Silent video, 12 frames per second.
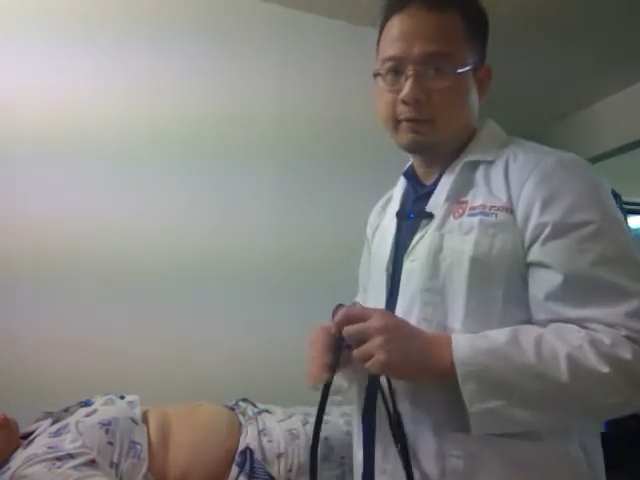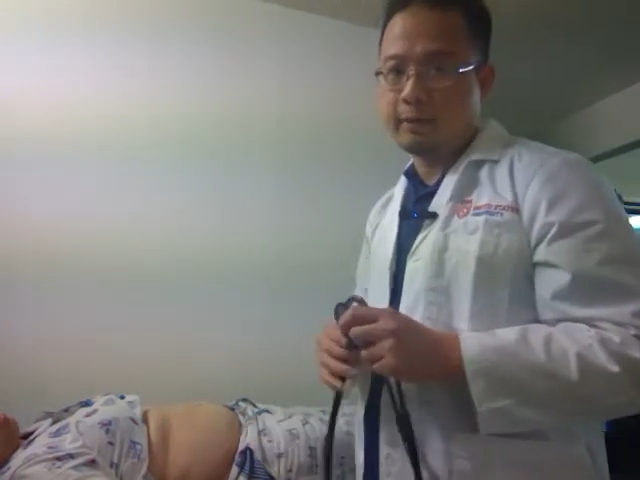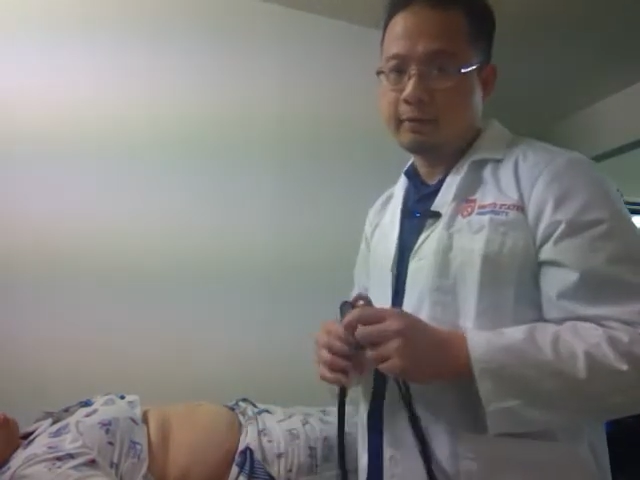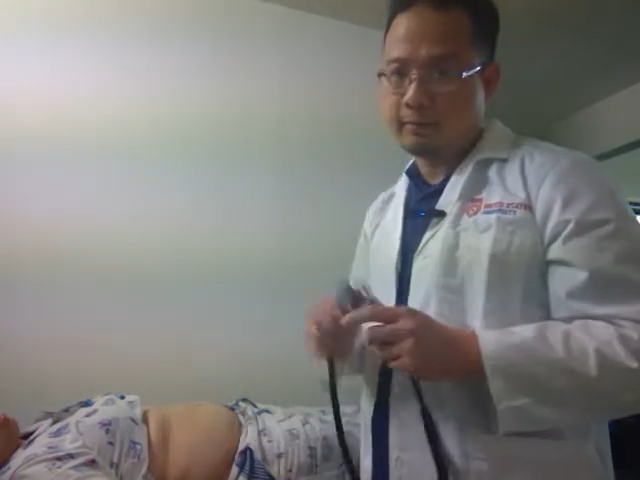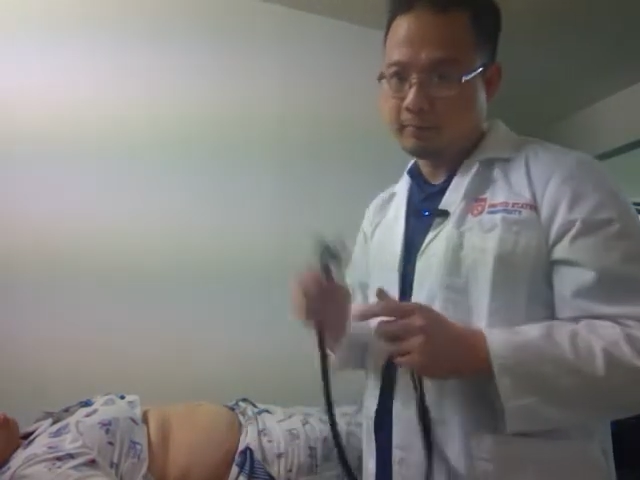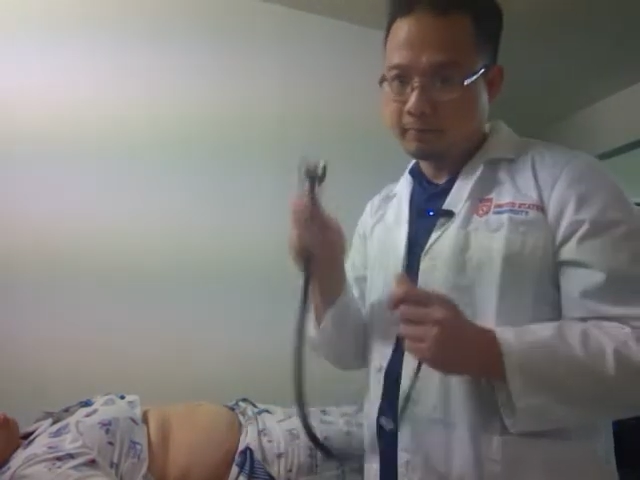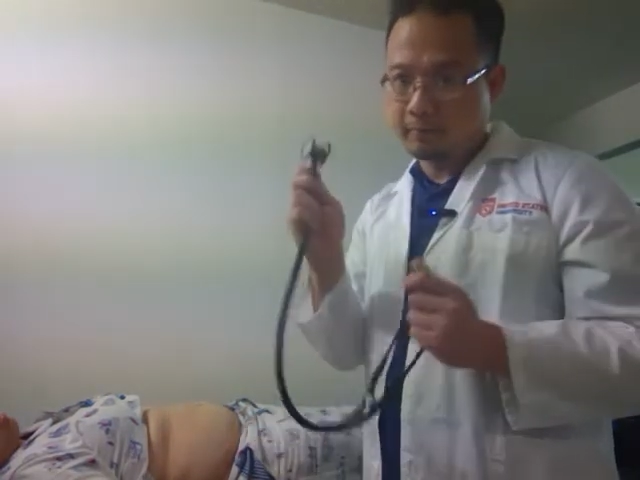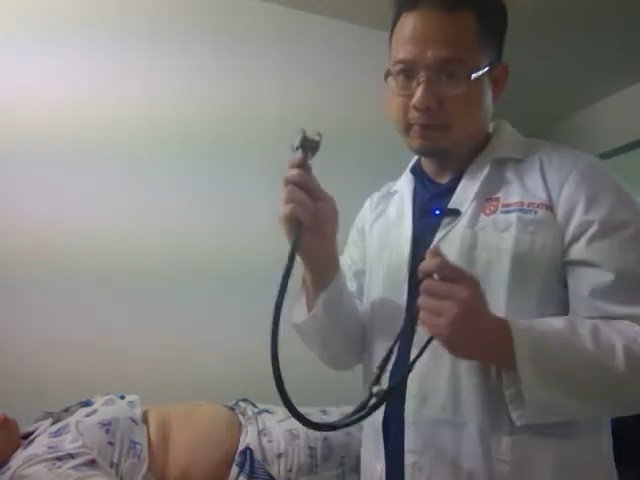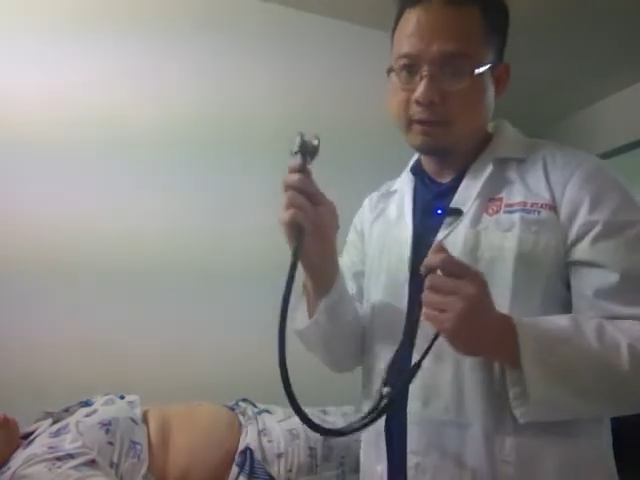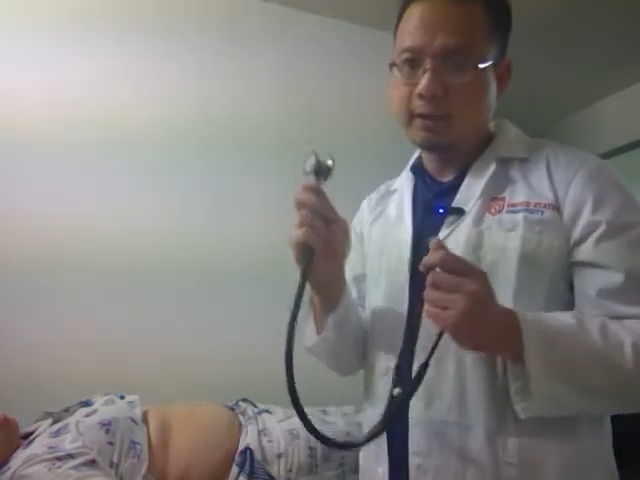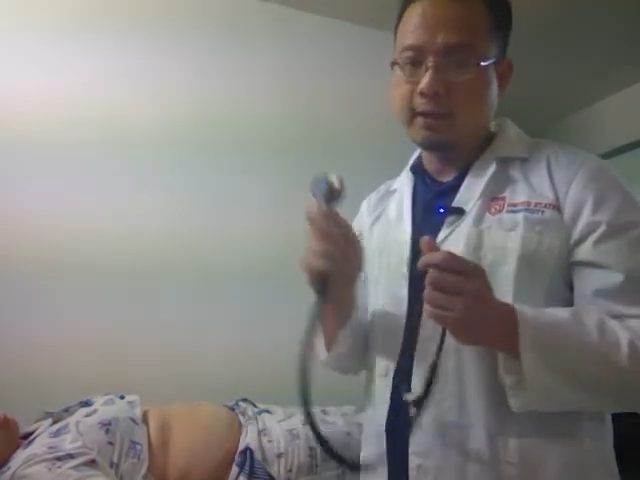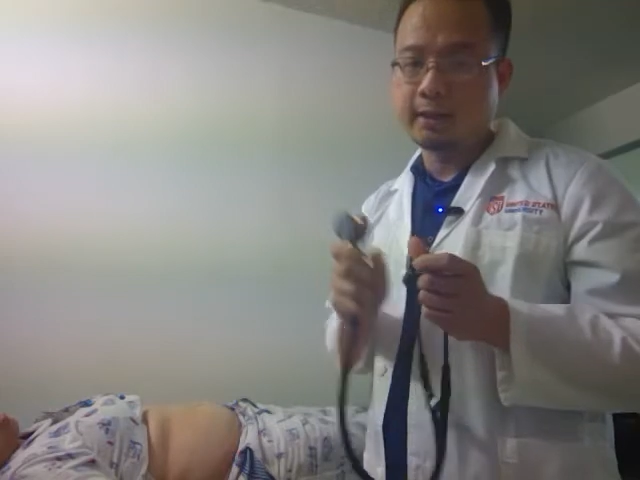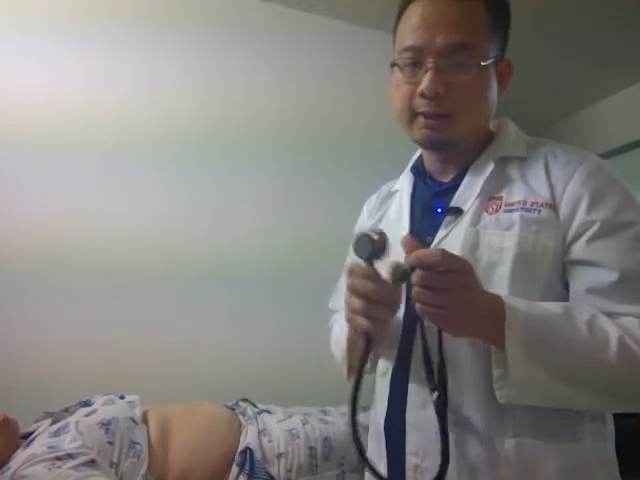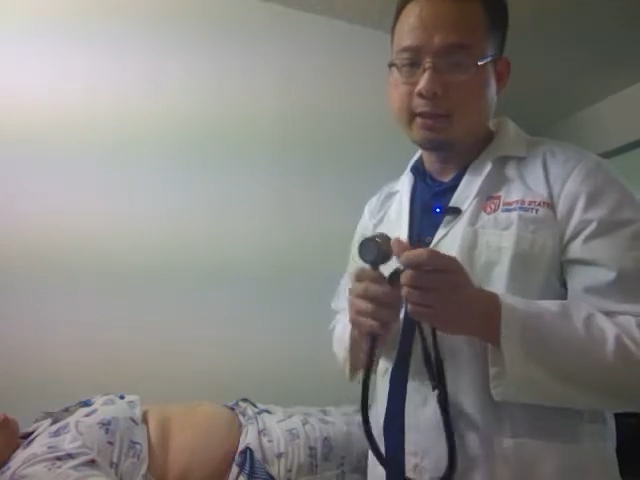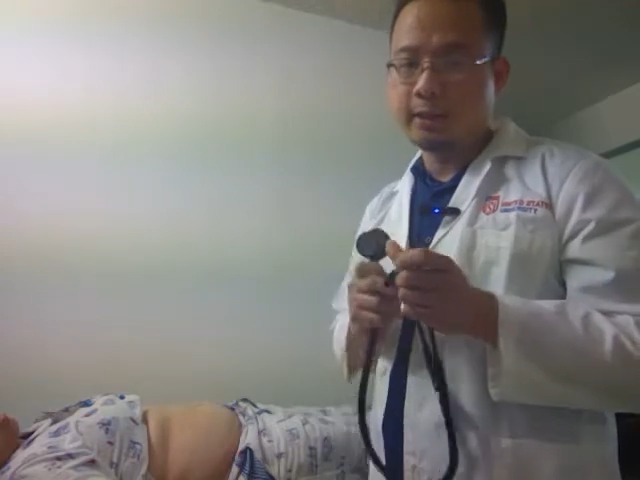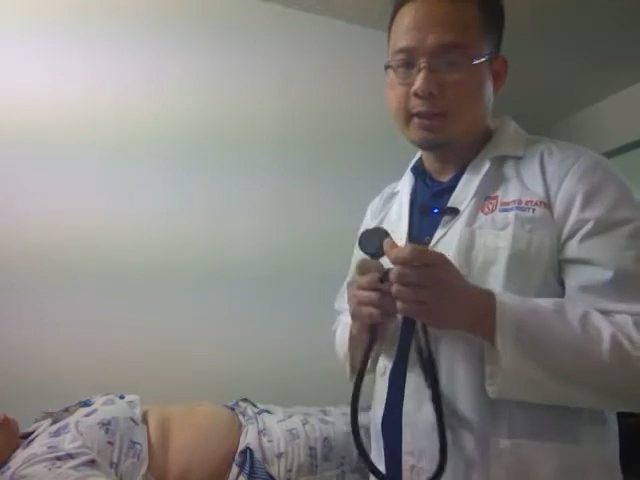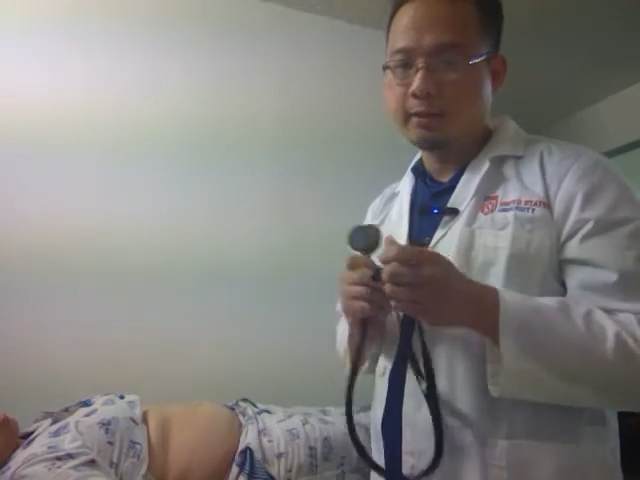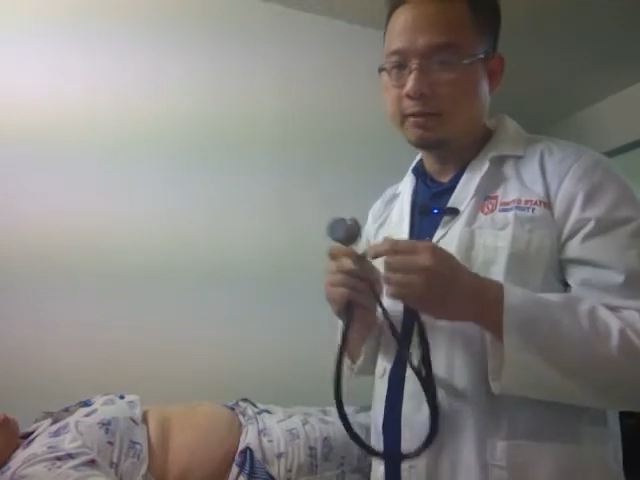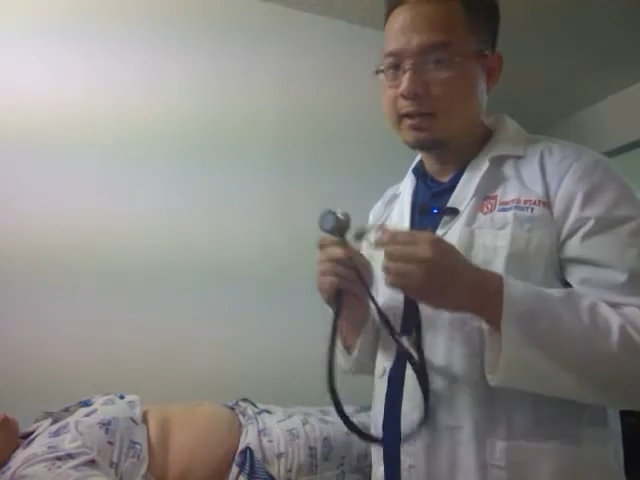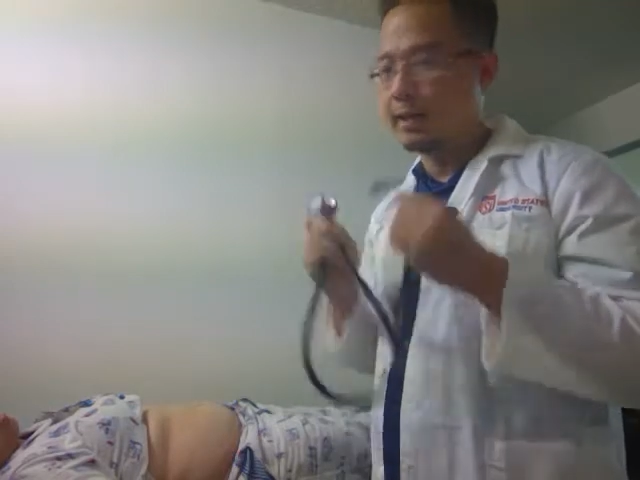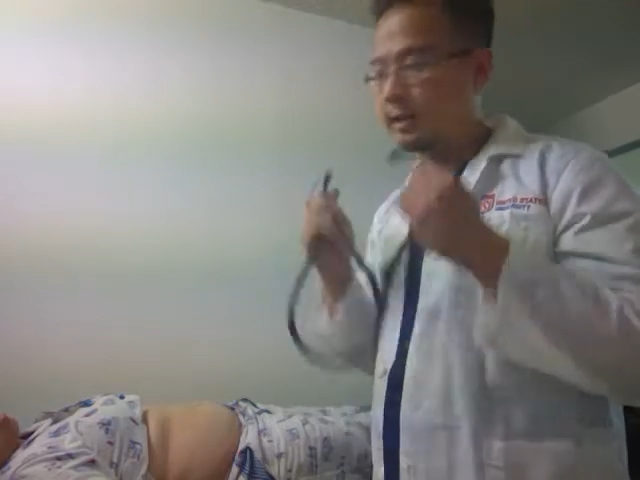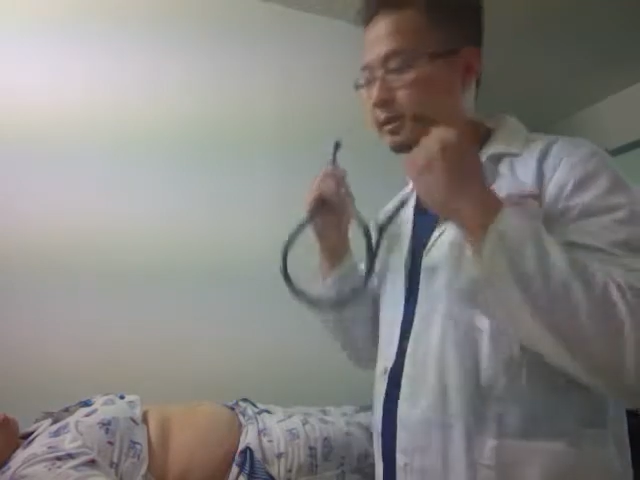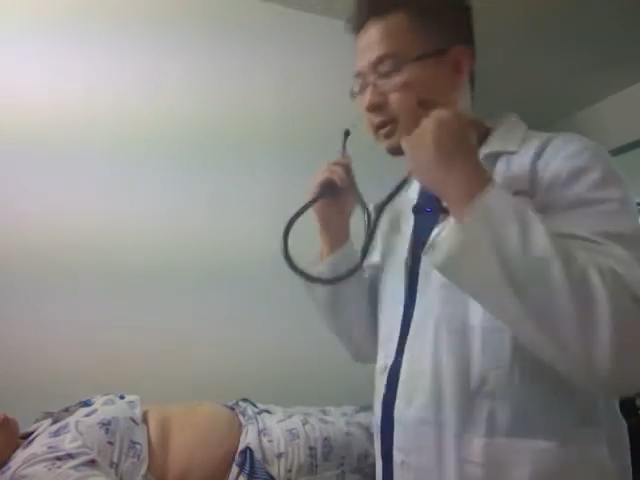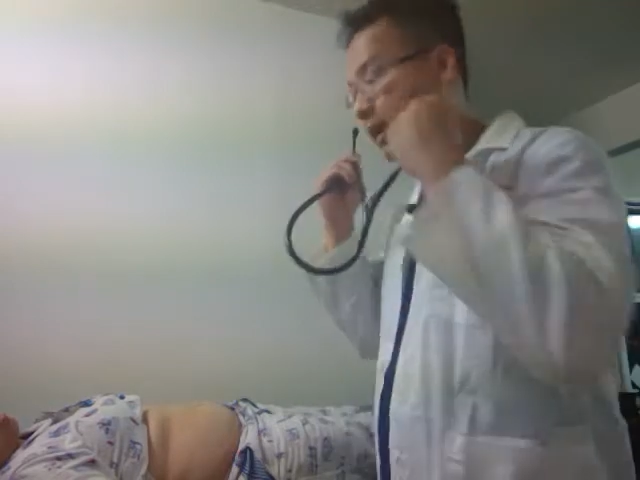we listen to that.